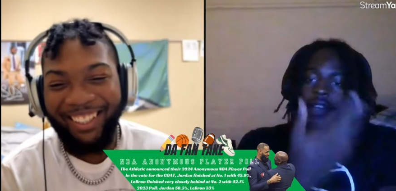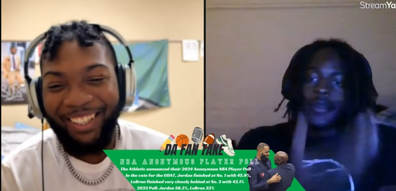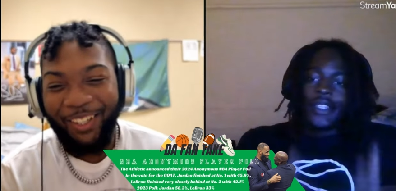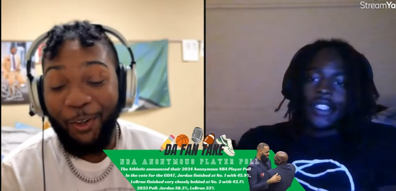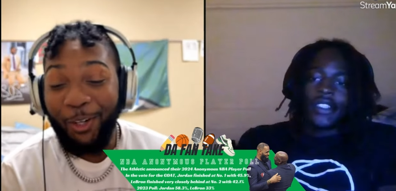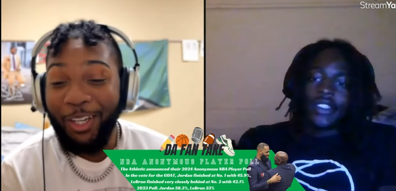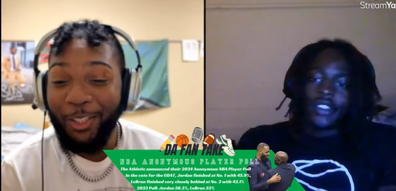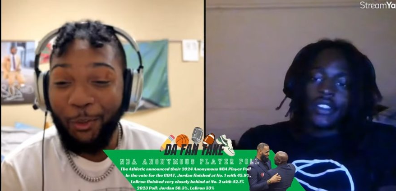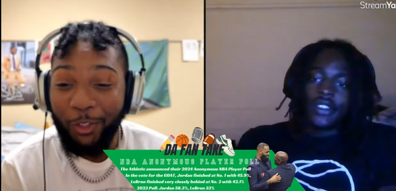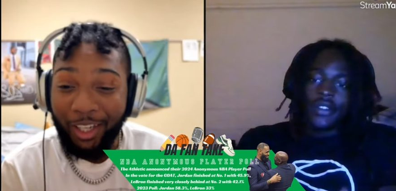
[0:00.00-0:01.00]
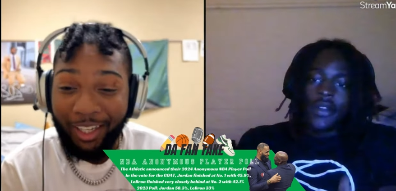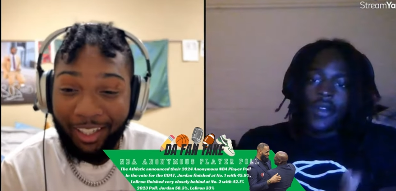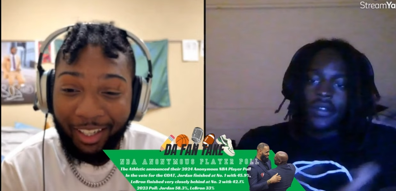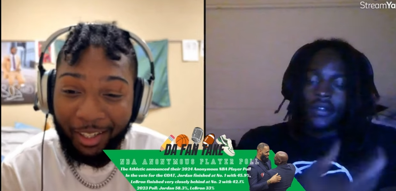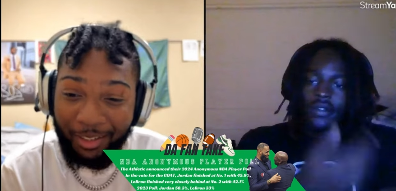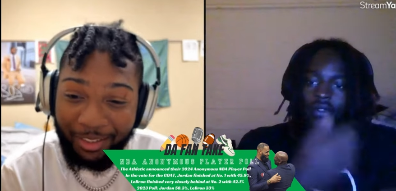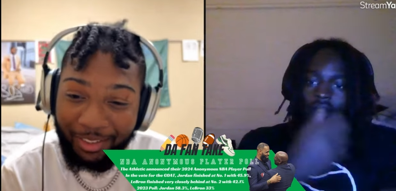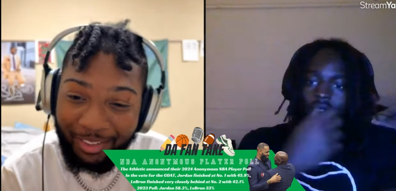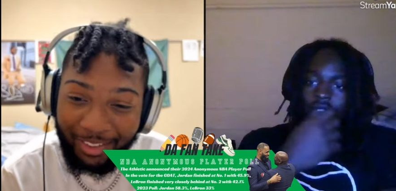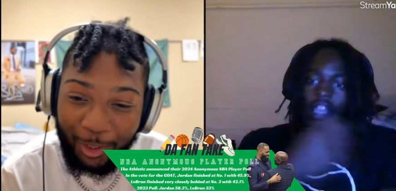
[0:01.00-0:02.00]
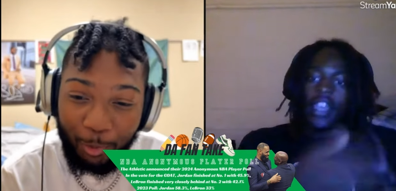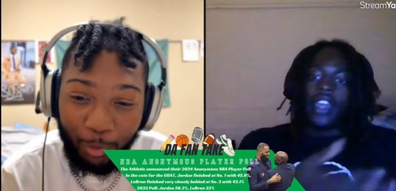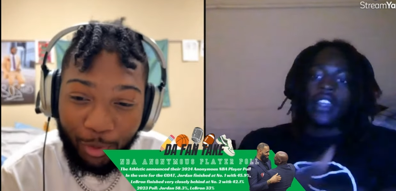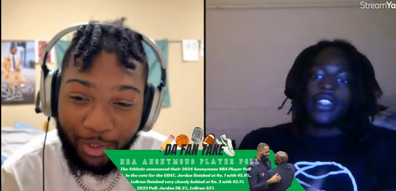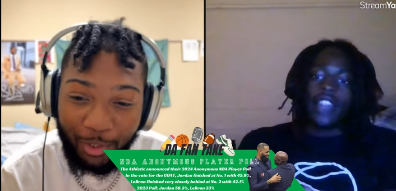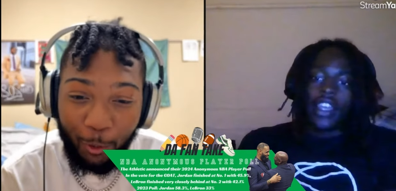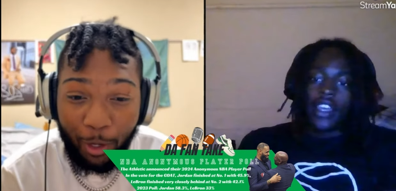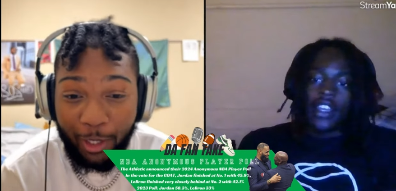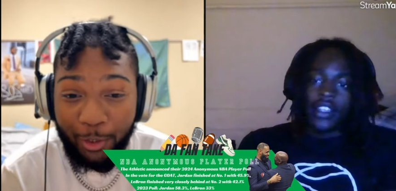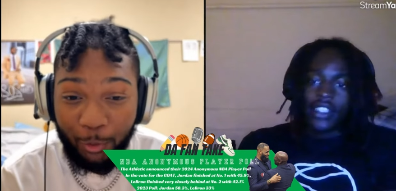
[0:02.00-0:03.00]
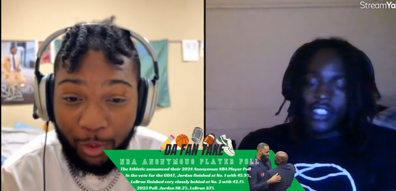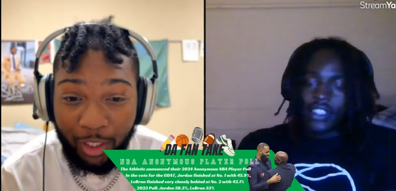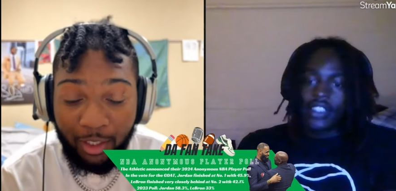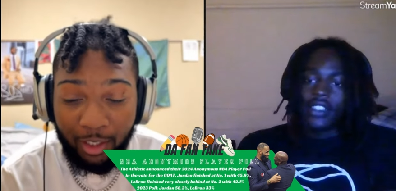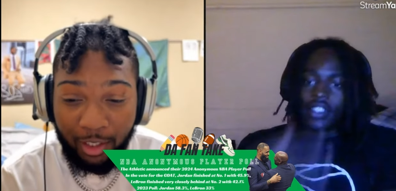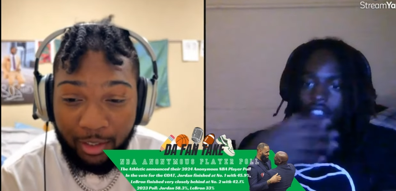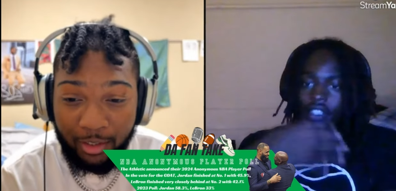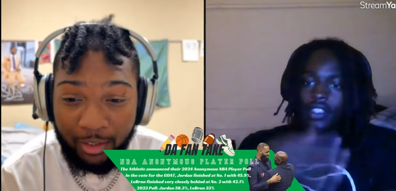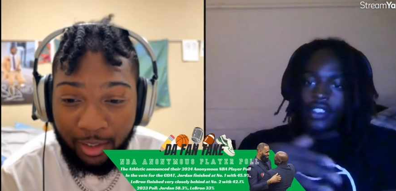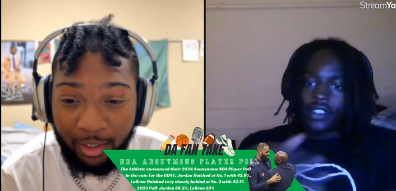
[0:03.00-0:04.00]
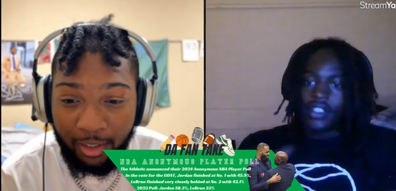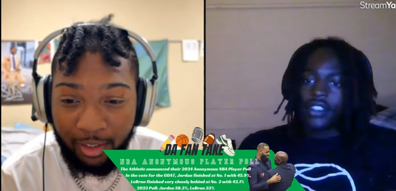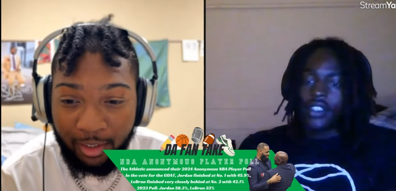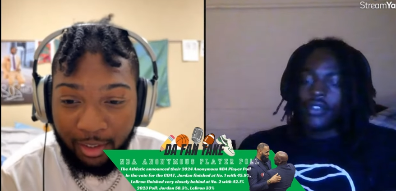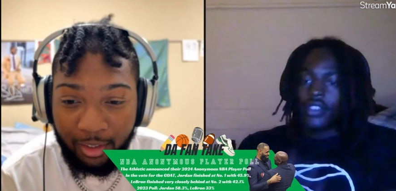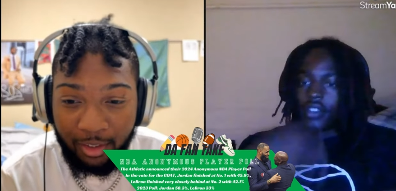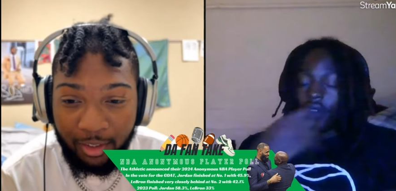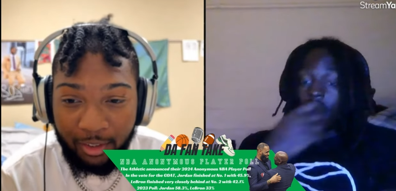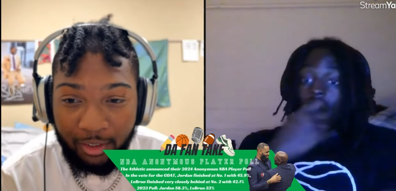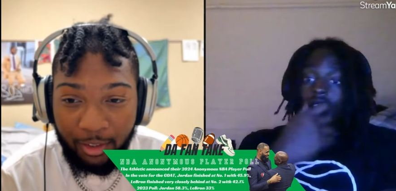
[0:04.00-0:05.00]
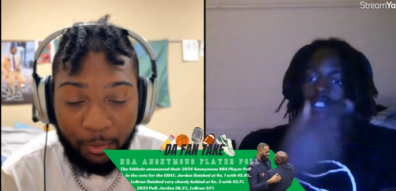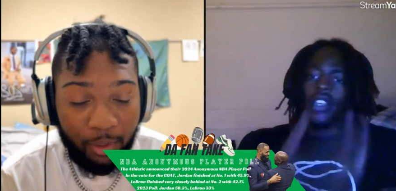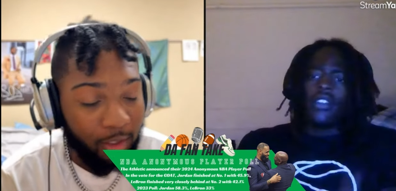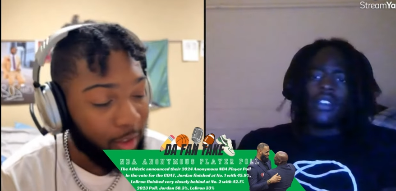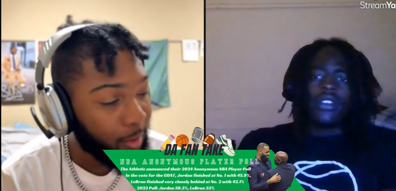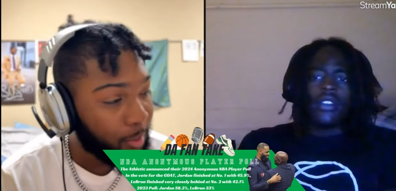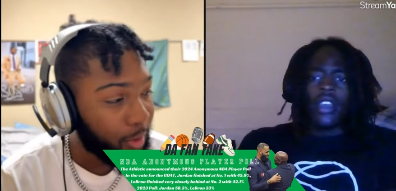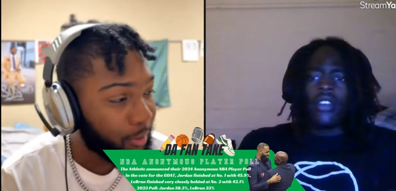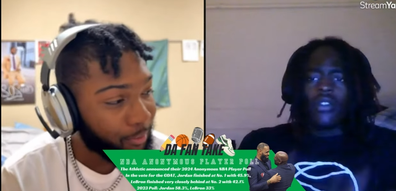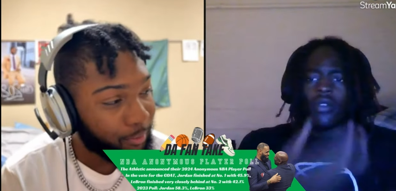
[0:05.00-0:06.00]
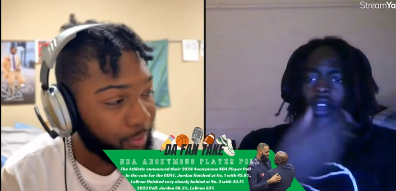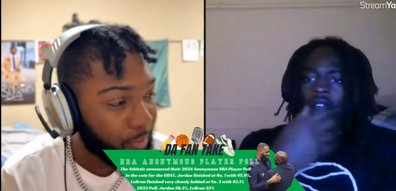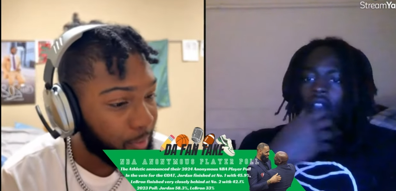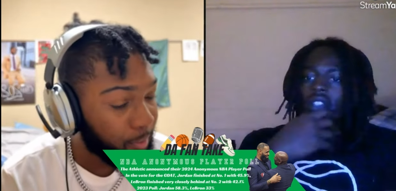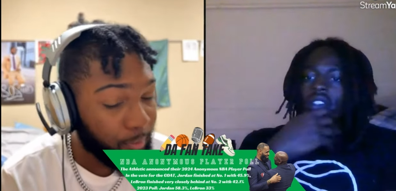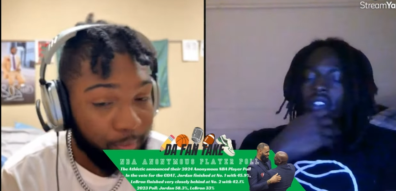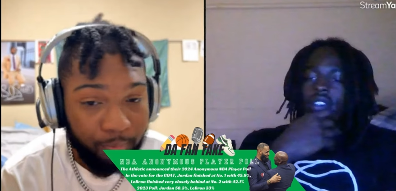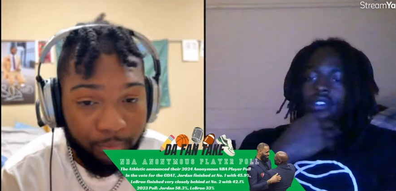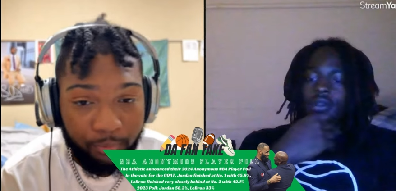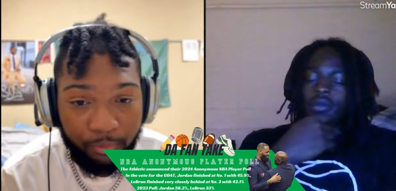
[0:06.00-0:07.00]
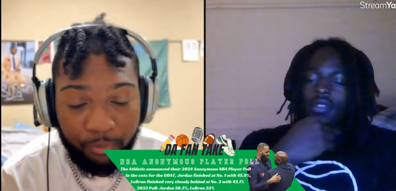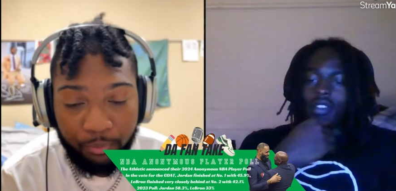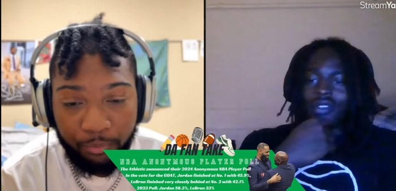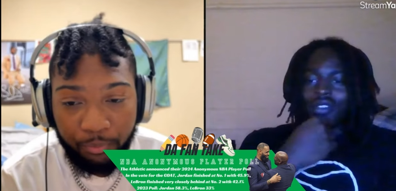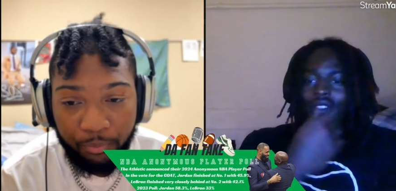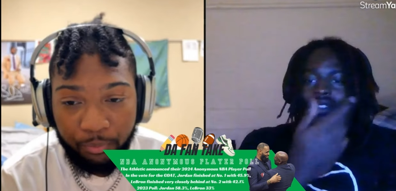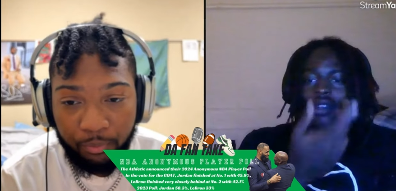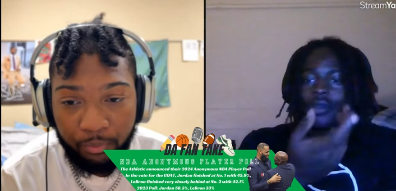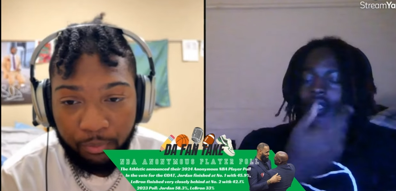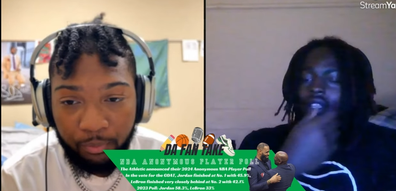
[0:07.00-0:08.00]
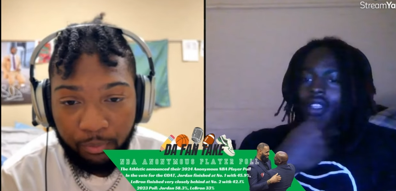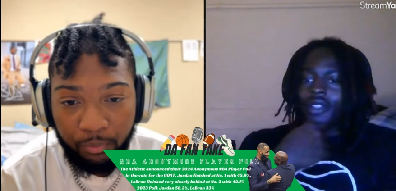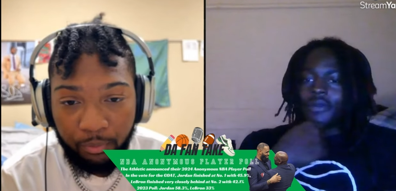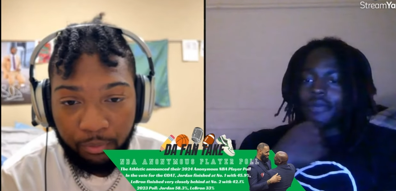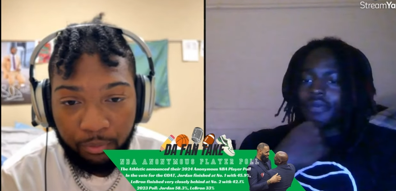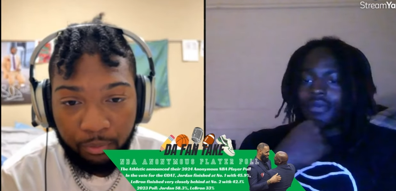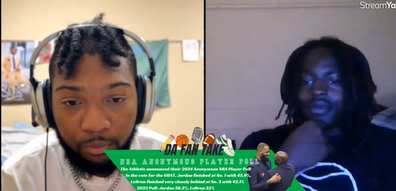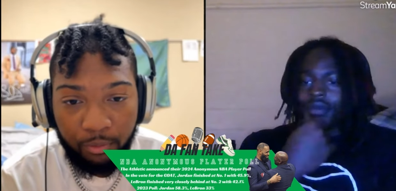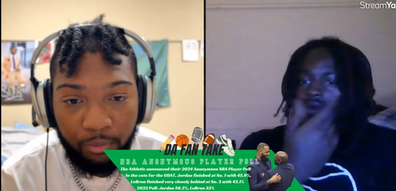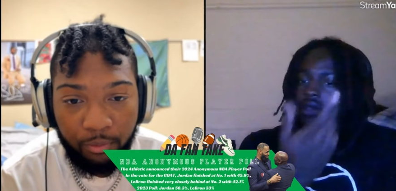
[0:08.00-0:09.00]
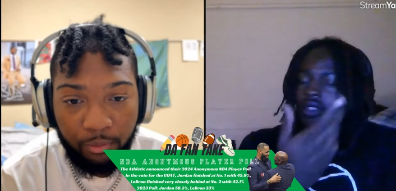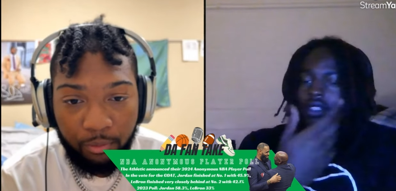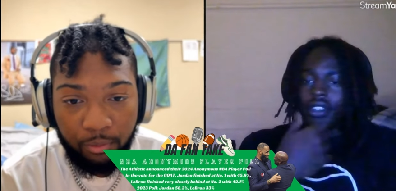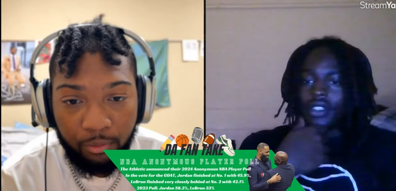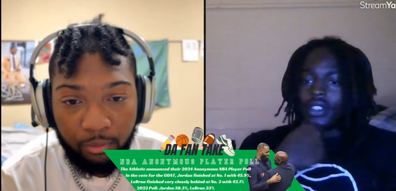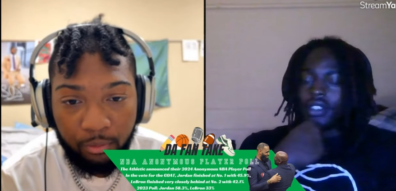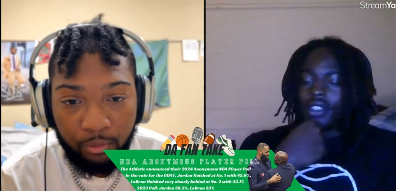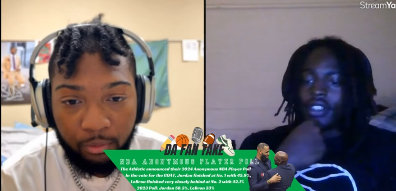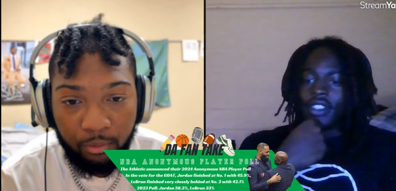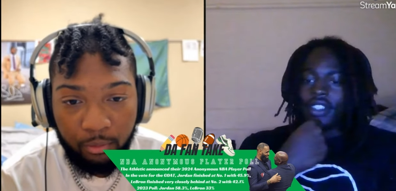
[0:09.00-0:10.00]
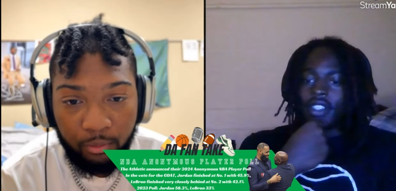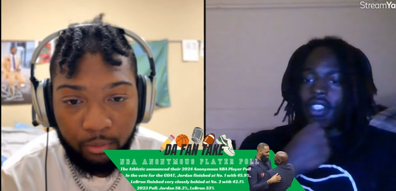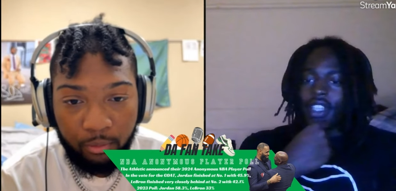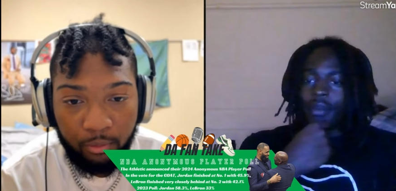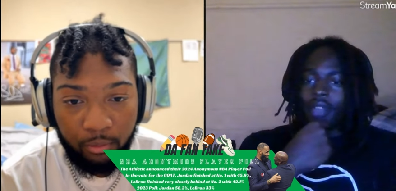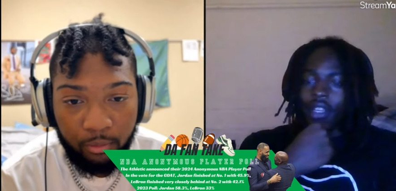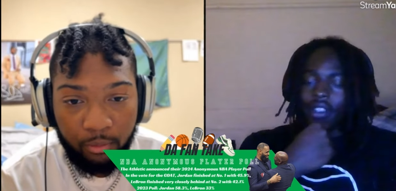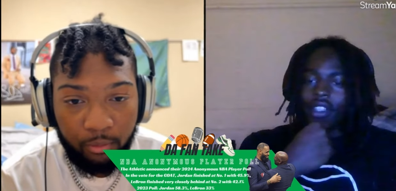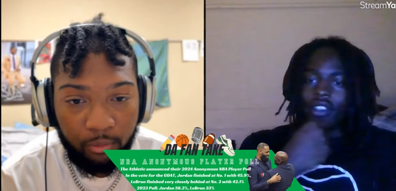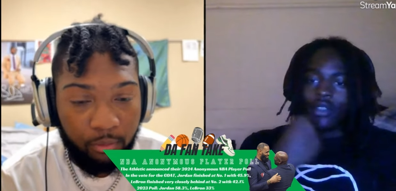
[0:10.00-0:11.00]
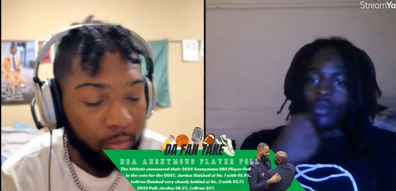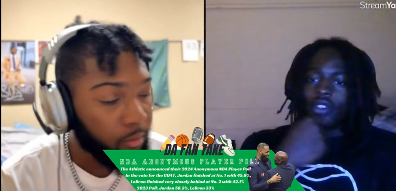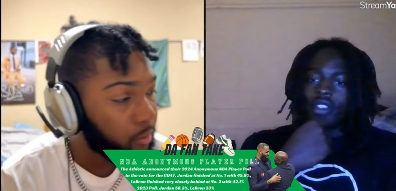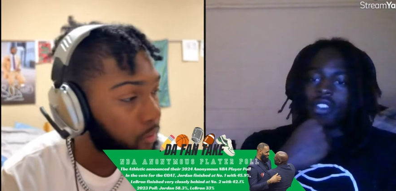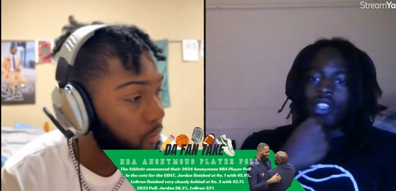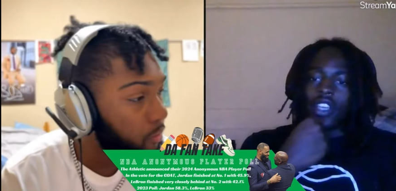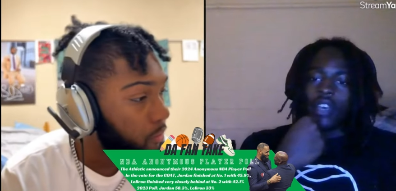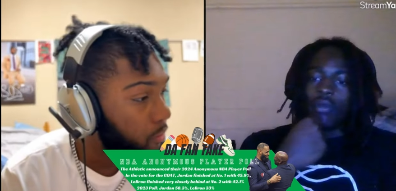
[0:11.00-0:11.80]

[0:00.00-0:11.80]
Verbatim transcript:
Speaker 1: I mean, who is a real analyzer? It's sports. And, Nobody's and, a real analyzer. Yes, yes, so. I mean, yeah, but you're
Speaker 2: right. Um, so you know, I mean, it's dead. I mean, I think LeBron should have had